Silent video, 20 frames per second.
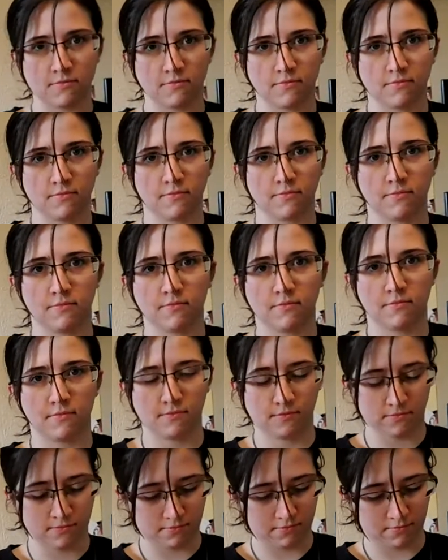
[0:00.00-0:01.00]

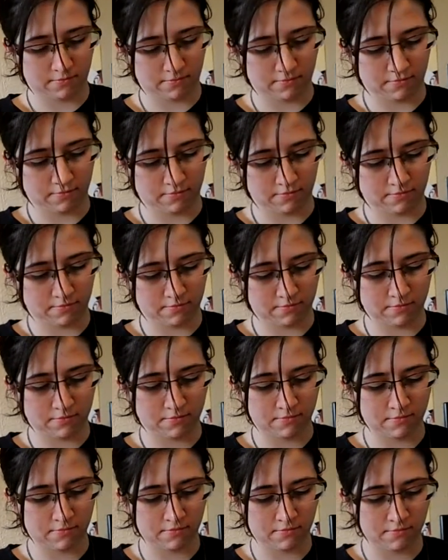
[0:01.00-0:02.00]

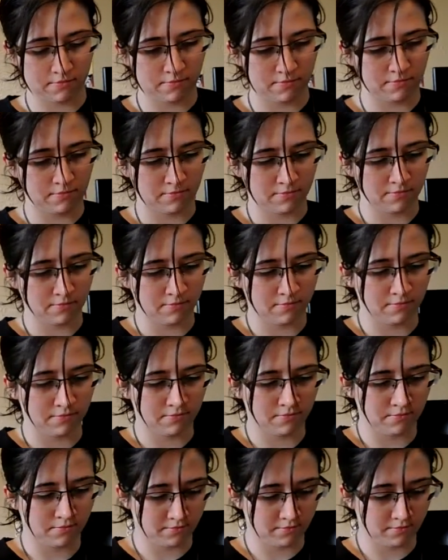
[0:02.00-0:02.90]
(silent)